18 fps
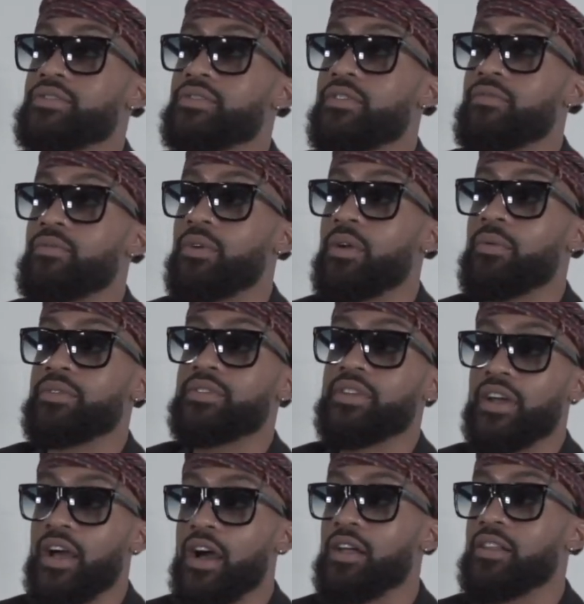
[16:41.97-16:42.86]
So even when I went
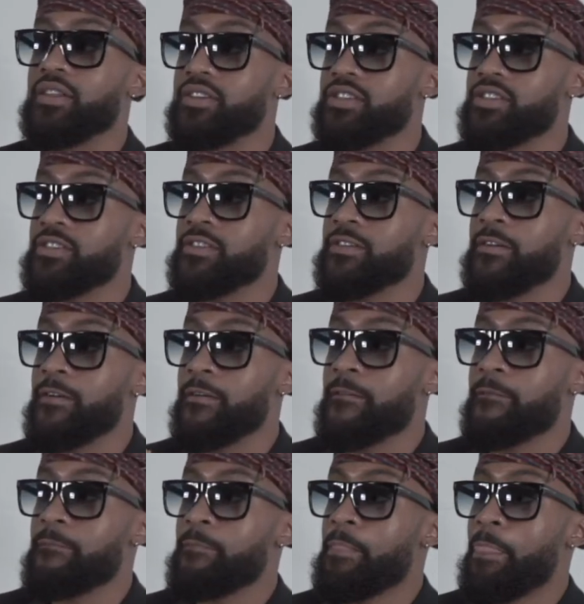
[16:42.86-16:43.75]
to college,
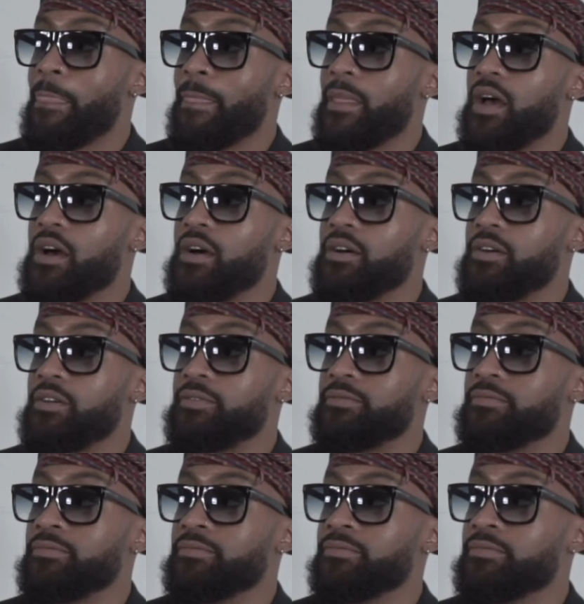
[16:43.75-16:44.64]

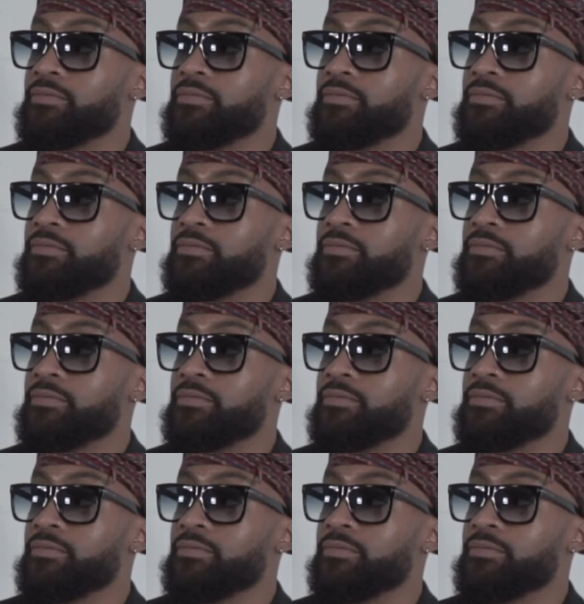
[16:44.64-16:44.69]
um,